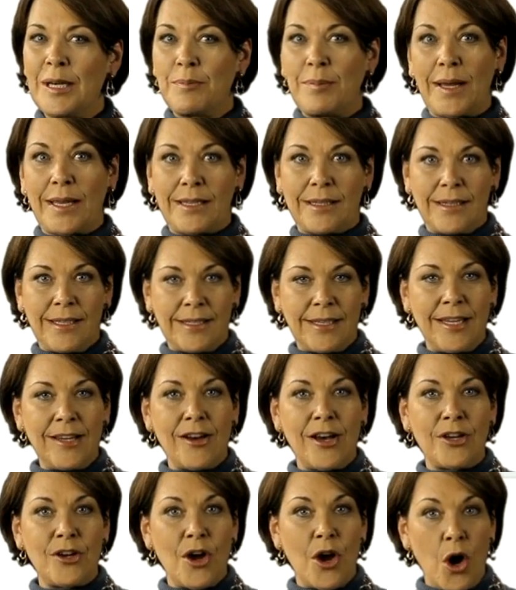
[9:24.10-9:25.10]
By clicking
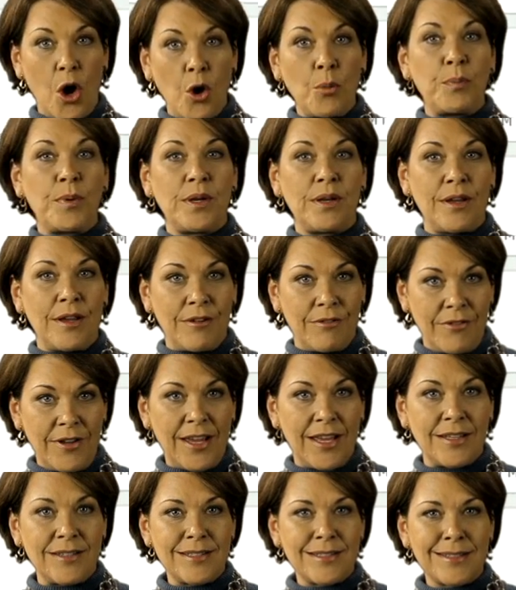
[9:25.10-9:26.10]
on Open
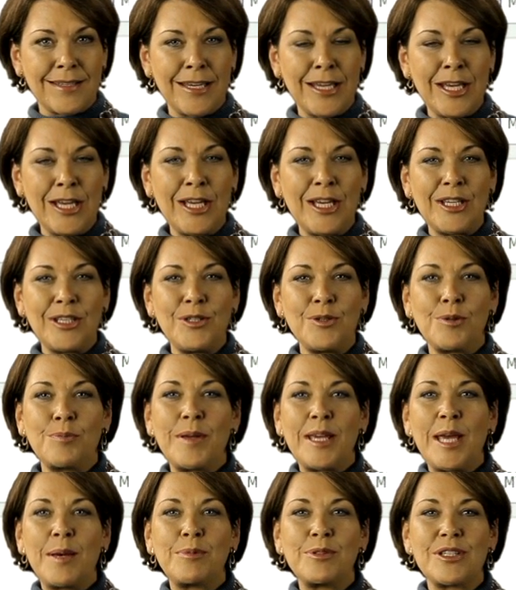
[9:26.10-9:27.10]
Events, you'll
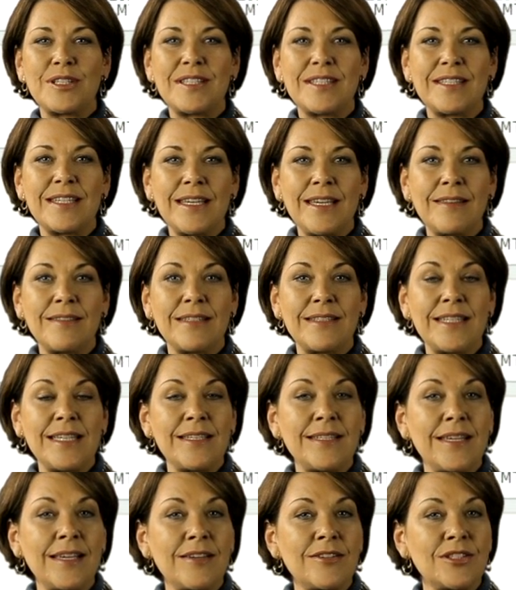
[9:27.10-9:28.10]
be able to see the
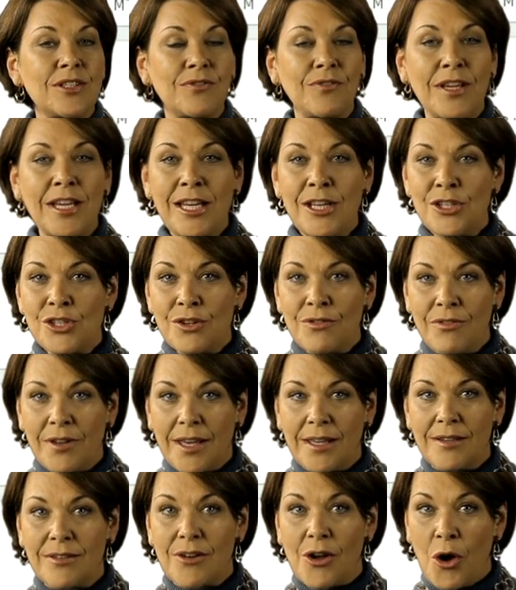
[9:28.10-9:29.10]
details of each
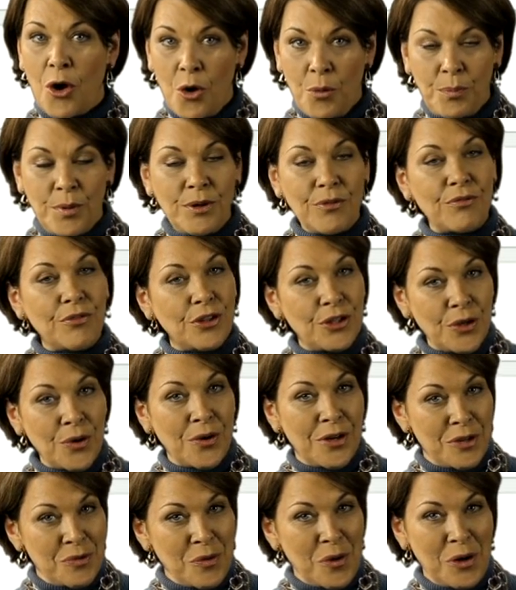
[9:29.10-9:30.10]
event open for
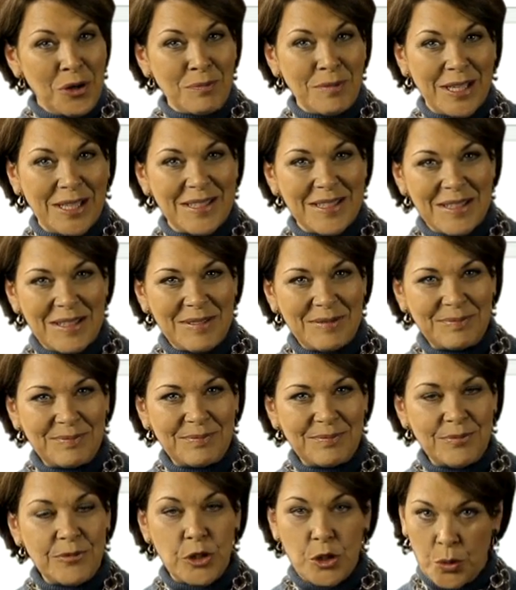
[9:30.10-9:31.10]
your enrollment.
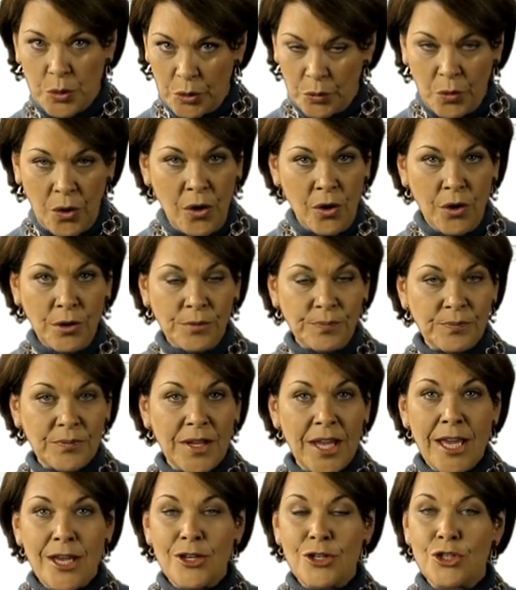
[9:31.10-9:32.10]
To enroll,
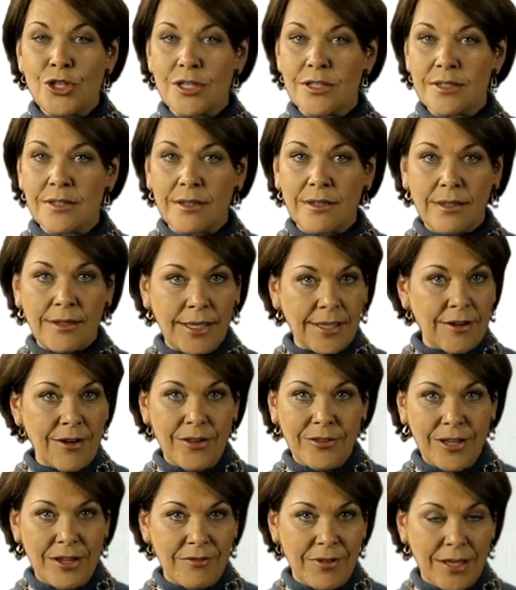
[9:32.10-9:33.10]
just click
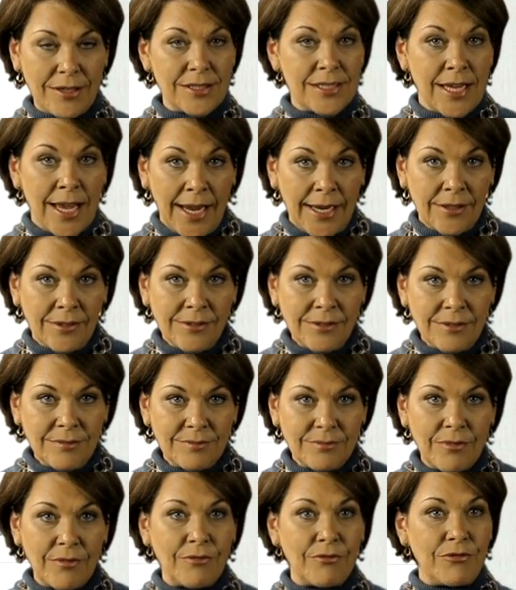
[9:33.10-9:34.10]
on the event title,
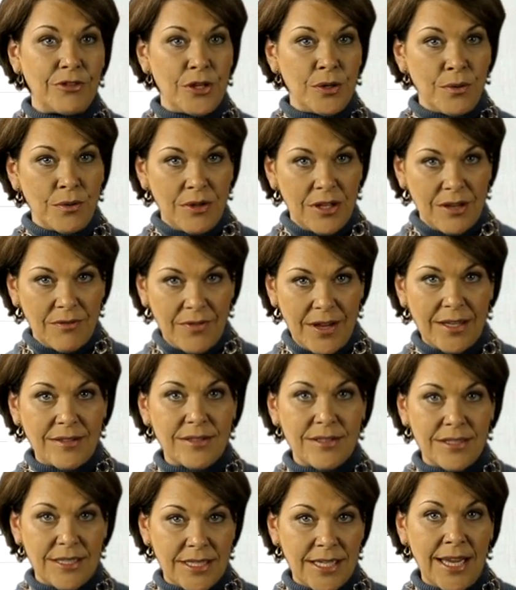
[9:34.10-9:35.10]
view the
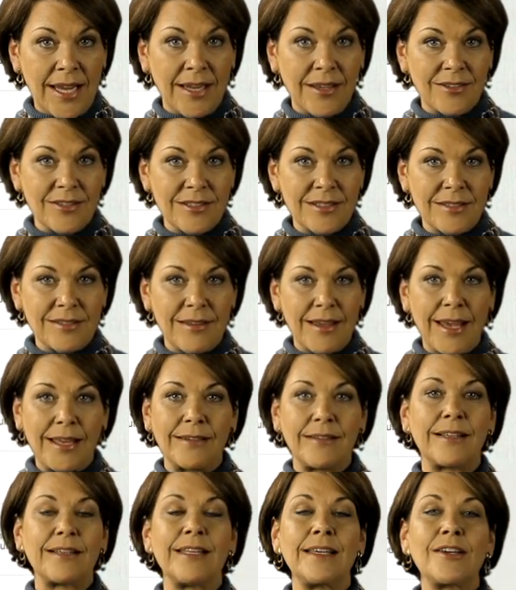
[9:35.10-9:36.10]
event's details,
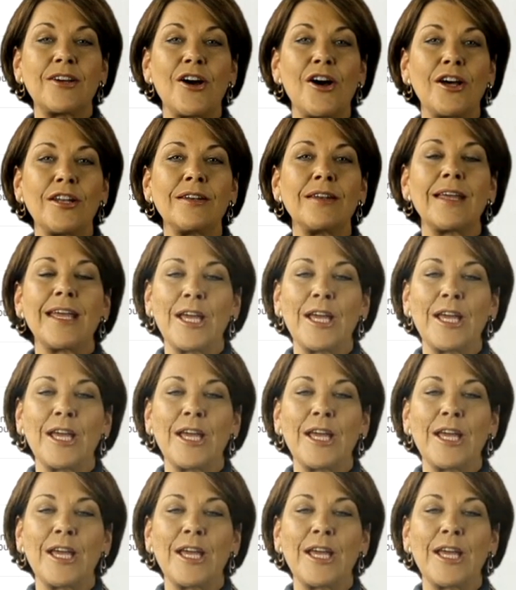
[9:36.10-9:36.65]
and click on